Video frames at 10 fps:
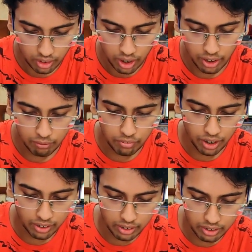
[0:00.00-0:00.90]
And
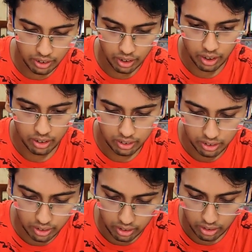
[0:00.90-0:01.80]
finally there are
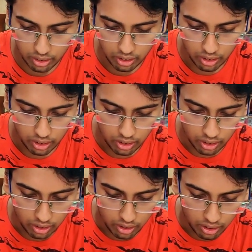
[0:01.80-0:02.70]
the
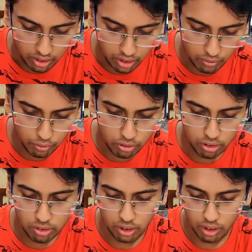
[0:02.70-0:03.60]
earphones
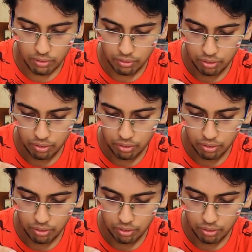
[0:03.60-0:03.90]
itself.